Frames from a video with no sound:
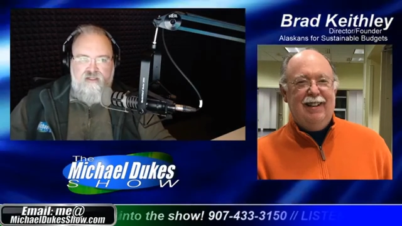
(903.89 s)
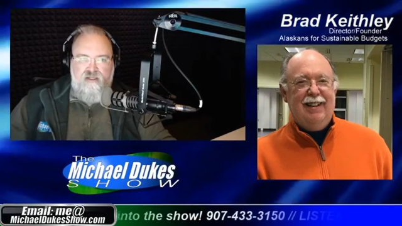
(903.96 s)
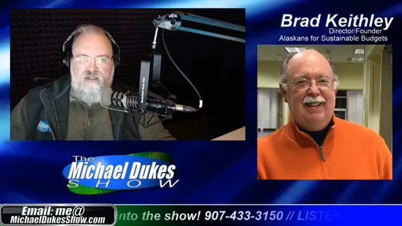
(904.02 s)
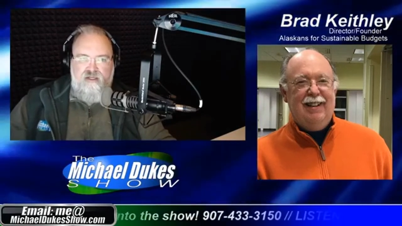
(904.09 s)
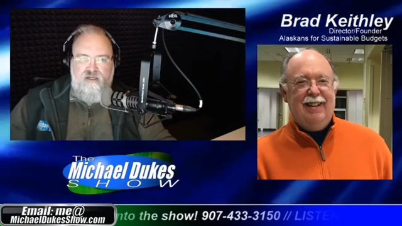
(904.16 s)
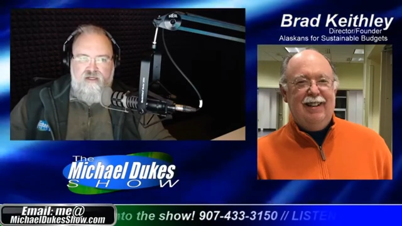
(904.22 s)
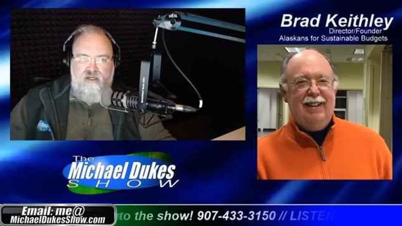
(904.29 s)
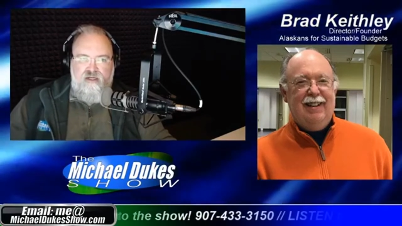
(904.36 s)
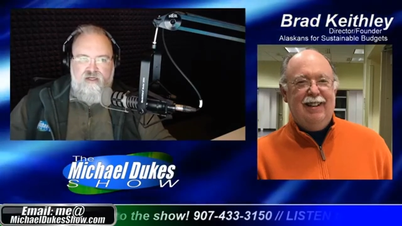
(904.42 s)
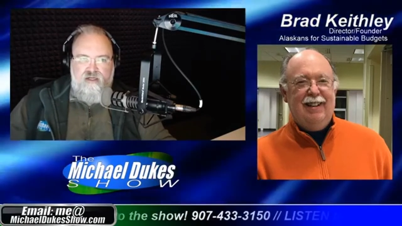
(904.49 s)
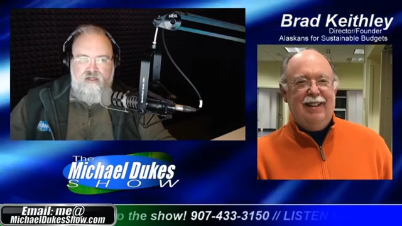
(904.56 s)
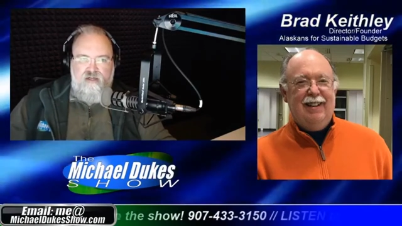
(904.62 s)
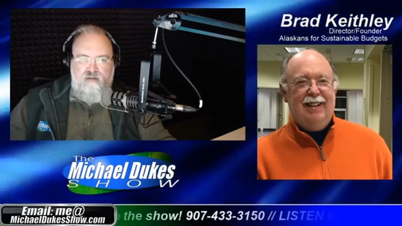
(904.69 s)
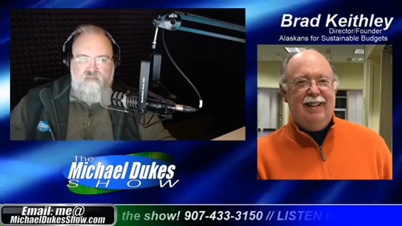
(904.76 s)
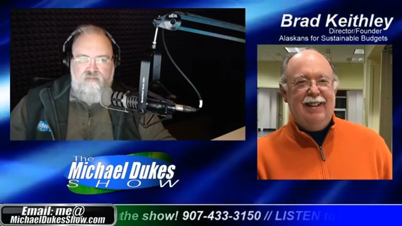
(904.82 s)

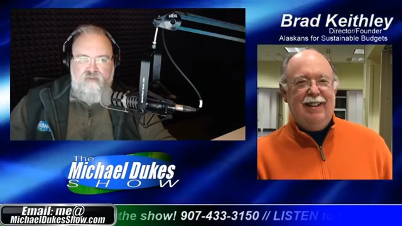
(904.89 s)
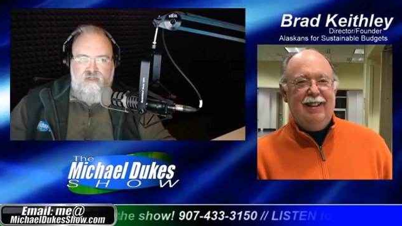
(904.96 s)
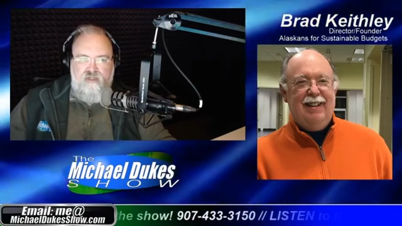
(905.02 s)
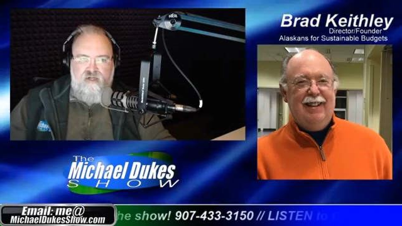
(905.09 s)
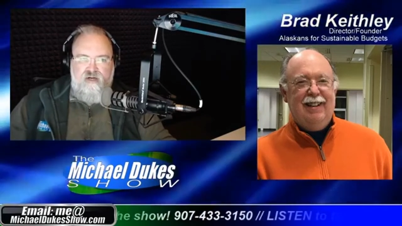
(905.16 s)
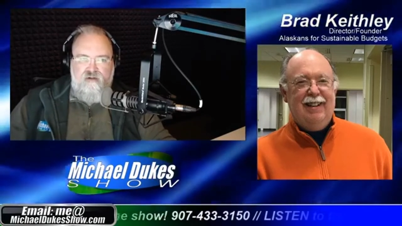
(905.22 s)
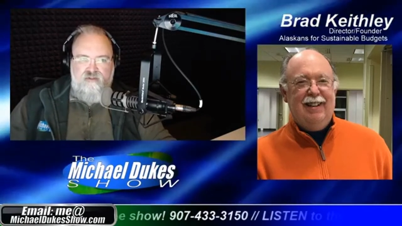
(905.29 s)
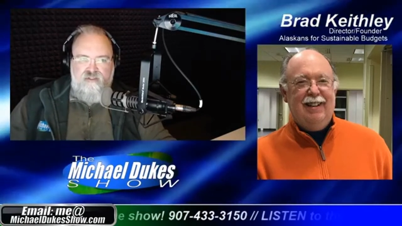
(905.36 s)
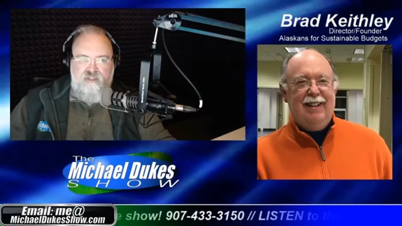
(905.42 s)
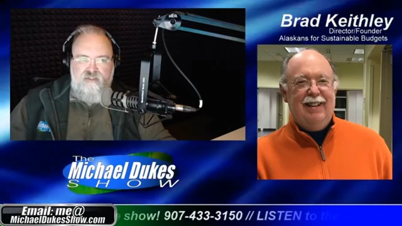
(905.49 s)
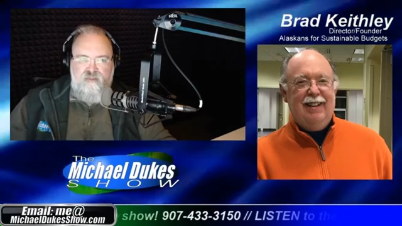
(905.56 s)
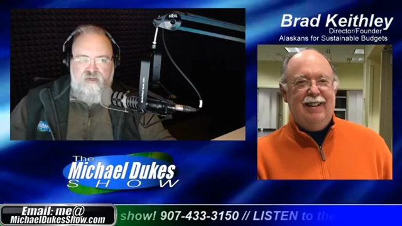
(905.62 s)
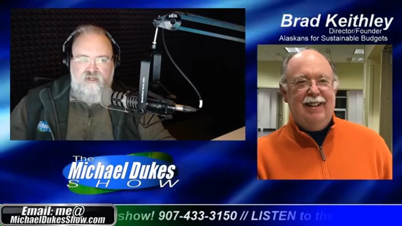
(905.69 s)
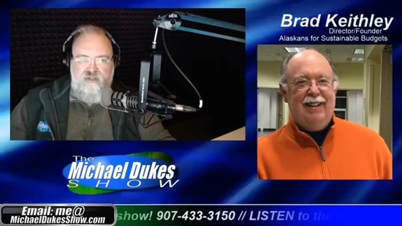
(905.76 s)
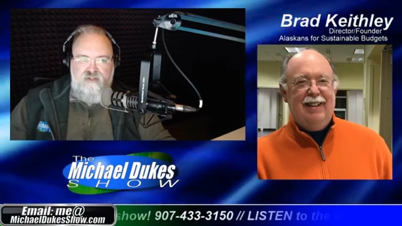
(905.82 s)
Speaker 1: Harold says, because
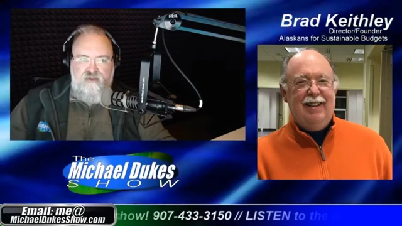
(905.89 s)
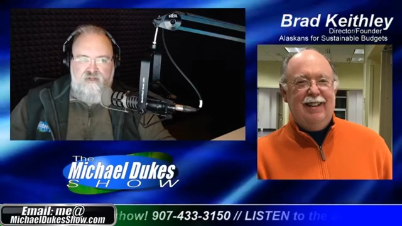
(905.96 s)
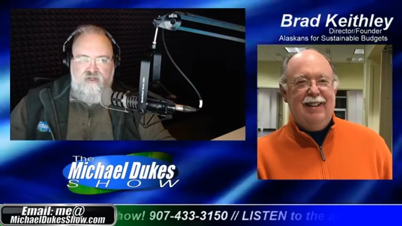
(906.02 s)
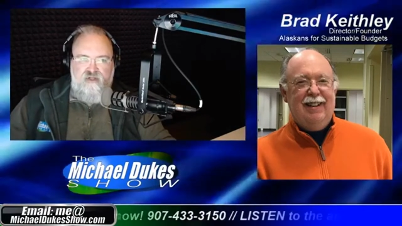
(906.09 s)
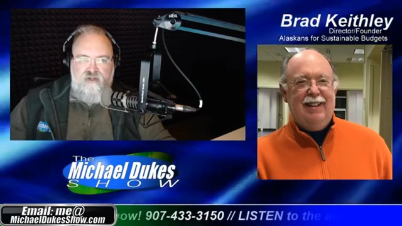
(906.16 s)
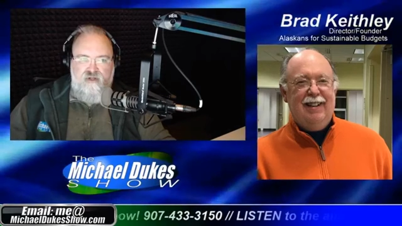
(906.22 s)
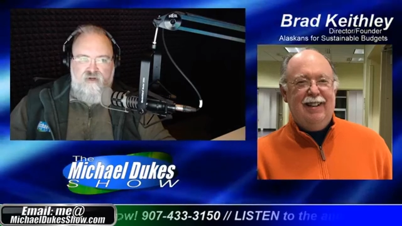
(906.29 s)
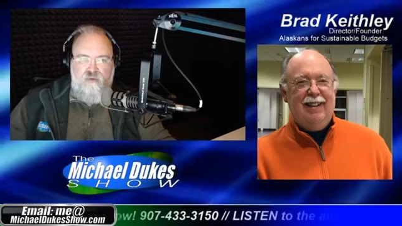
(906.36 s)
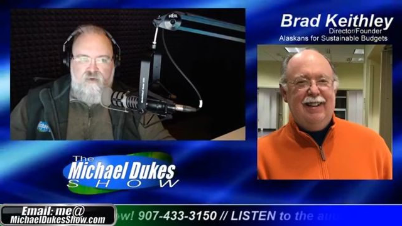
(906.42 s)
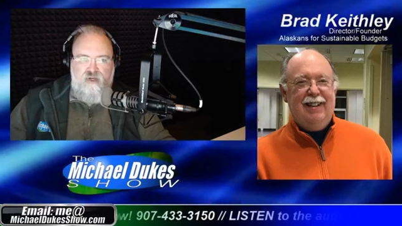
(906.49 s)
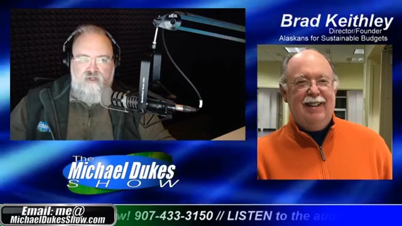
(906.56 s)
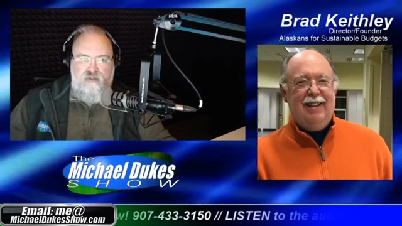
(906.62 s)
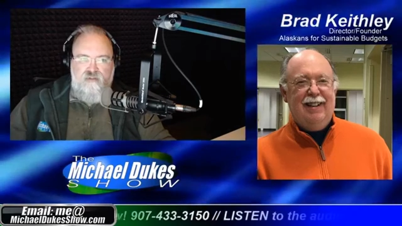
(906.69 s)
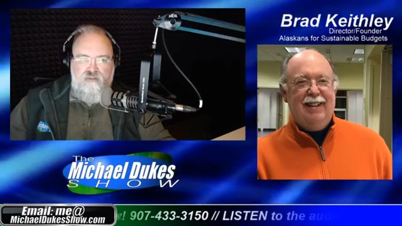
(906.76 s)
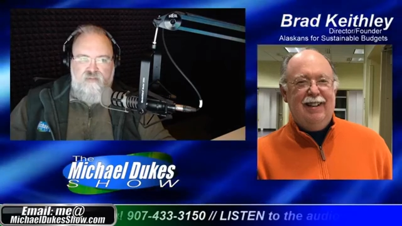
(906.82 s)
you need to know what you're
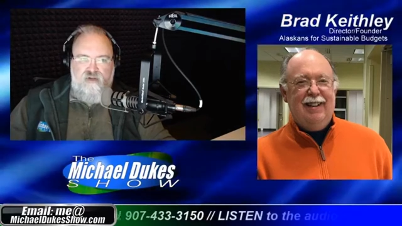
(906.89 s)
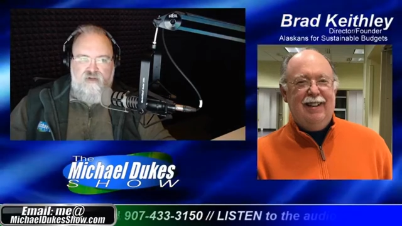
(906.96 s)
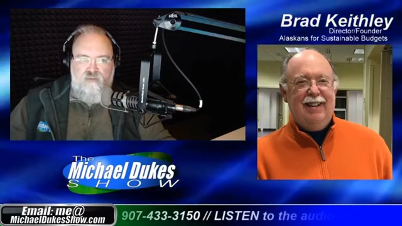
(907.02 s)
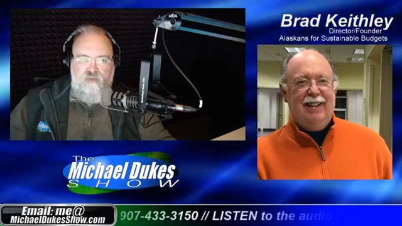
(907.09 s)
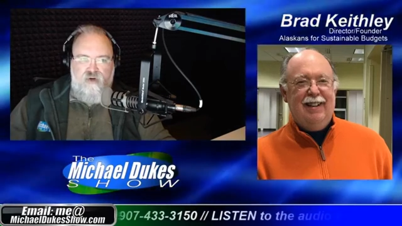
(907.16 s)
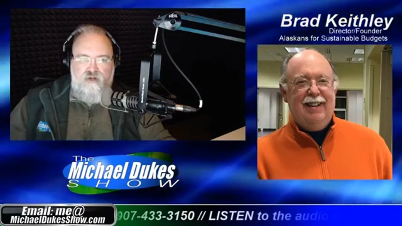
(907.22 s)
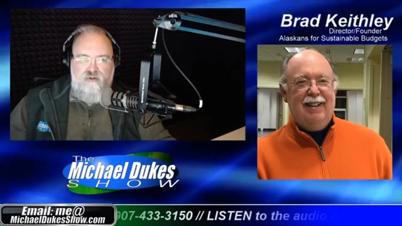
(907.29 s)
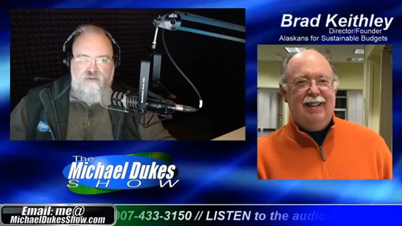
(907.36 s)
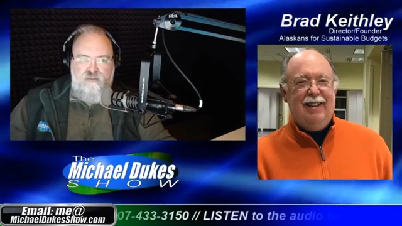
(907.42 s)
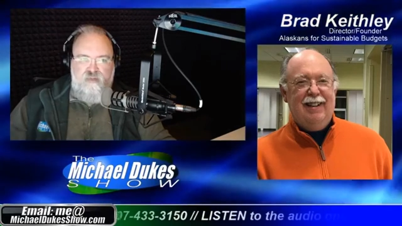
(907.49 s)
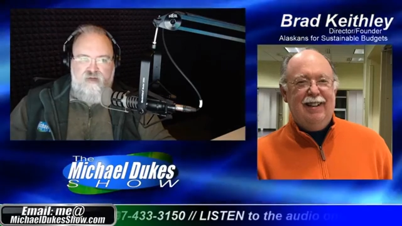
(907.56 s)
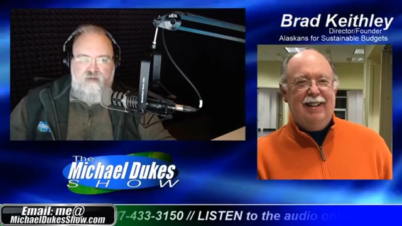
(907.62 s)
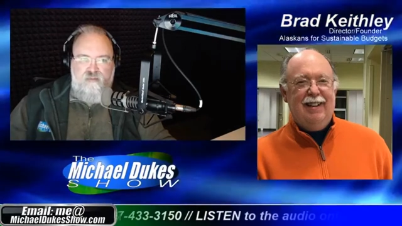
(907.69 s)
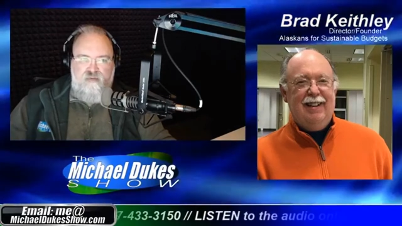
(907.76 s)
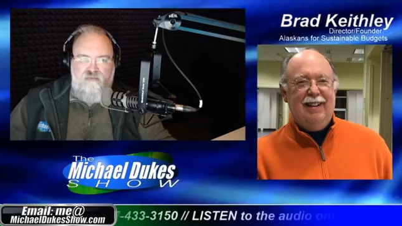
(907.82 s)
spending, where you're spending,
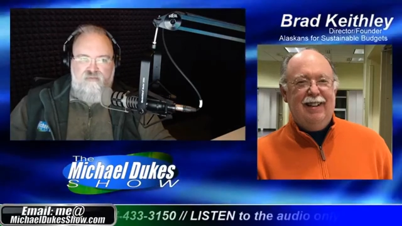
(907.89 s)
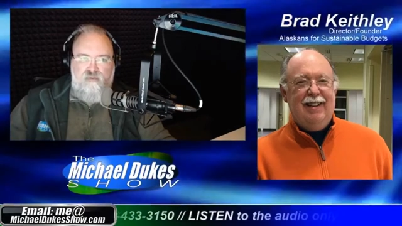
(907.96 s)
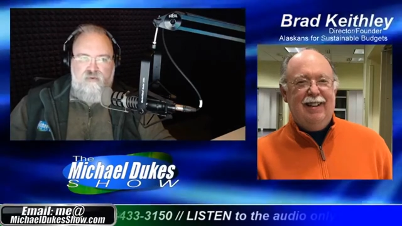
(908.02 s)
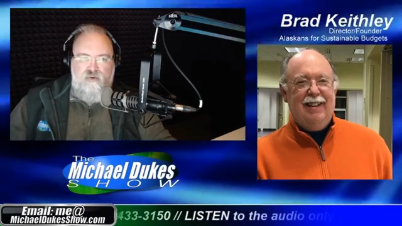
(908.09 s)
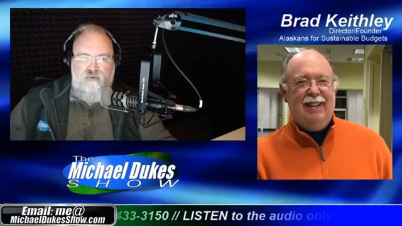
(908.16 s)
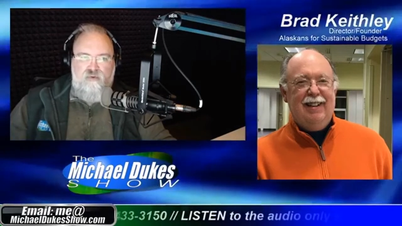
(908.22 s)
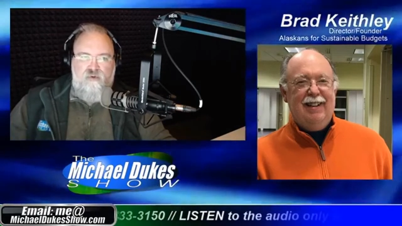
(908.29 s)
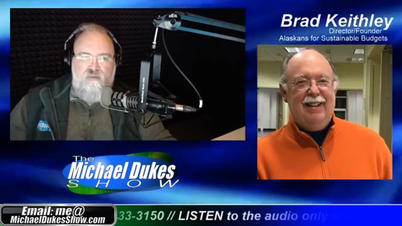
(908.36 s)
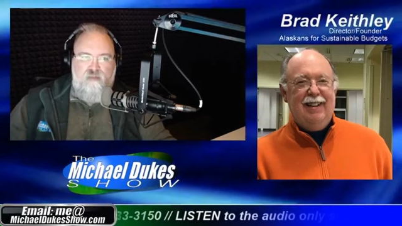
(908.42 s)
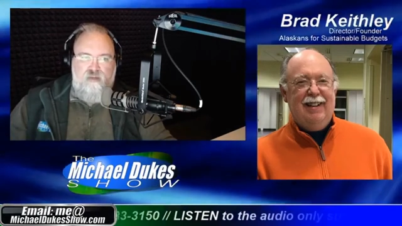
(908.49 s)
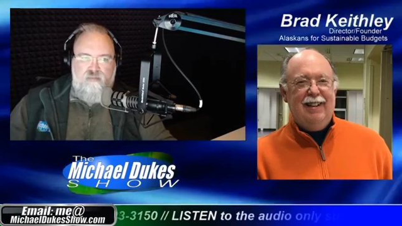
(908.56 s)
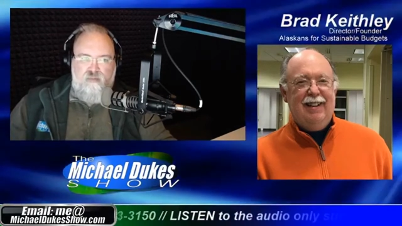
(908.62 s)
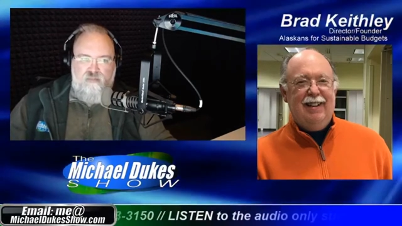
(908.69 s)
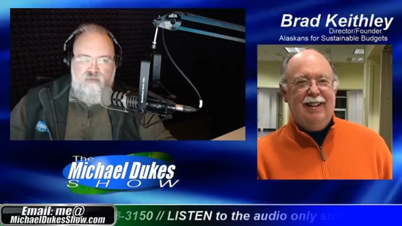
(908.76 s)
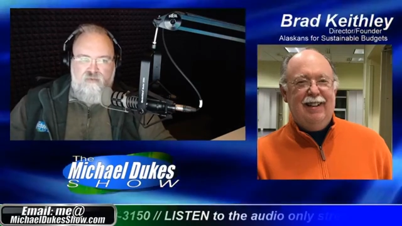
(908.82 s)
before you can make
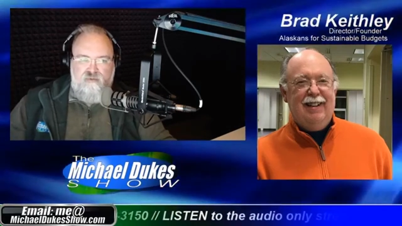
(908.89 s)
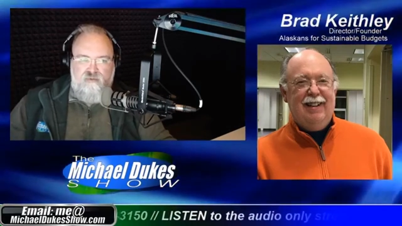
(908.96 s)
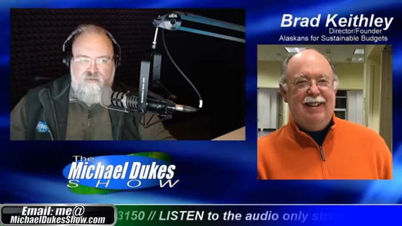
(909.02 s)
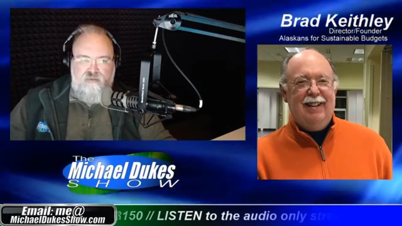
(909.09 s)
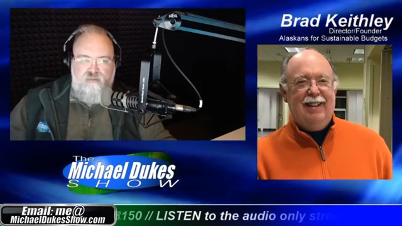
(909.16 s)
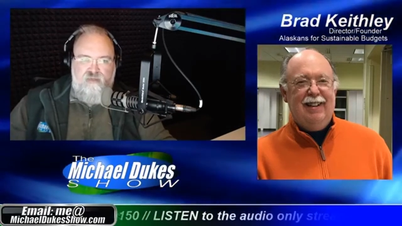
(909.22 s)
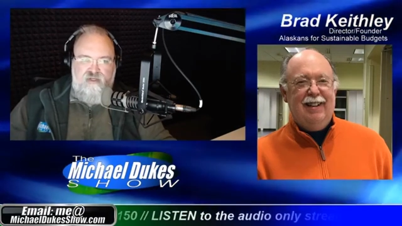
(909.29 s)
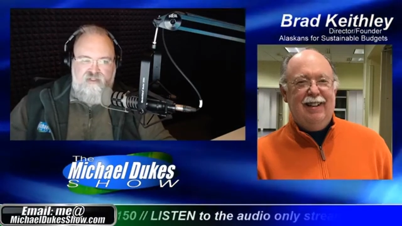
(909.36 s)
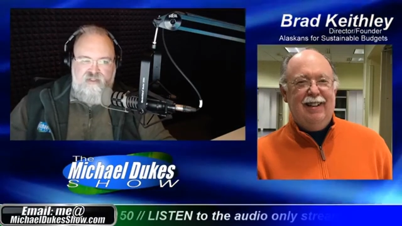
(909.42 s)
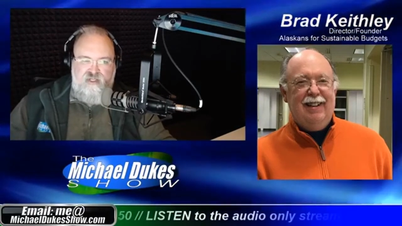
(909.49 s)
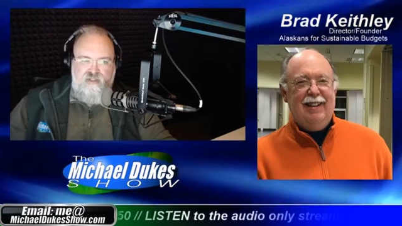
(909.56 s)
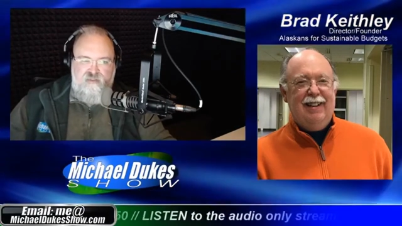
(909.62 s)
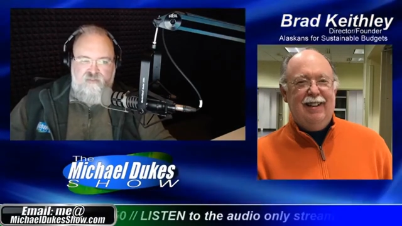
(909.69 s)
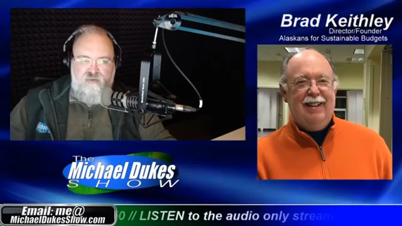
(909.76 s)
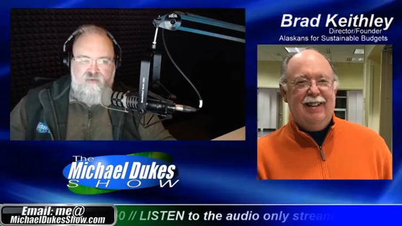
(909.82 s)
proposals to make sensible
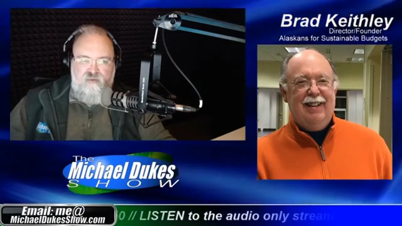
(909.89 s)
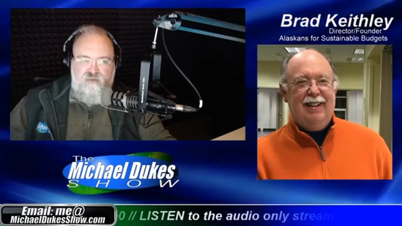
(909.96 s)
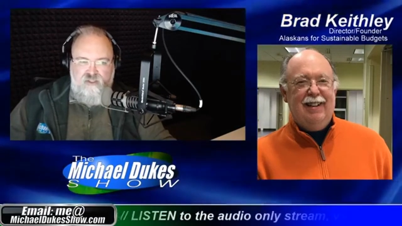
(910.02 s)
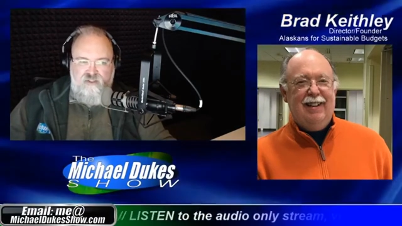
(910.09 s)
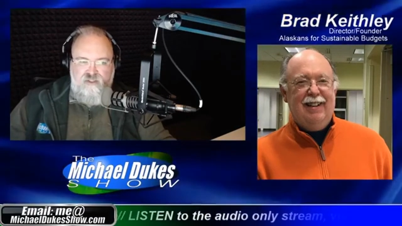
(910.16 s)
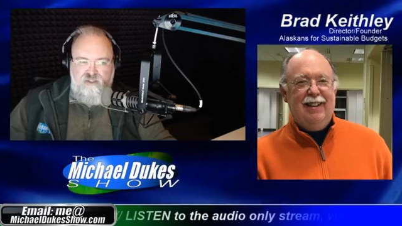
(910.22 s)
reductions.